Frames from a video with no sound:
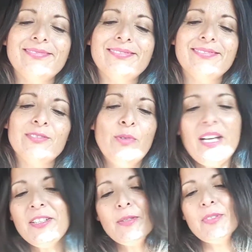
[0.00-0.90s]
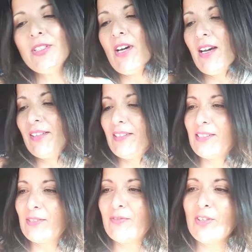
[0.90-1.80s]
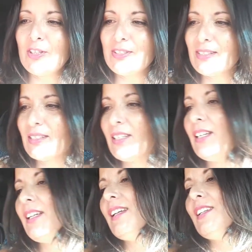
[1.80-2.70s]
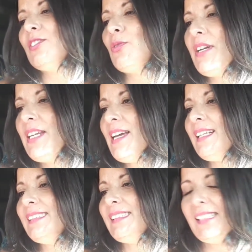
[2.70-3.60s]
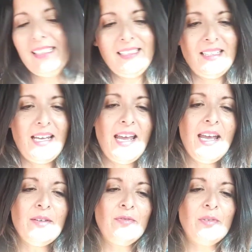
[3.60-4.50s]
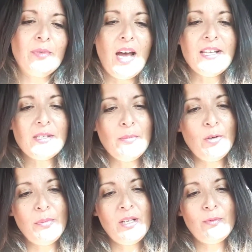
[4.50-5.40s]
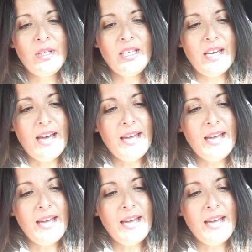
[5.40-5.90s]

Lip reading: Welcome to August 1st. 2019, and from God's moment we got,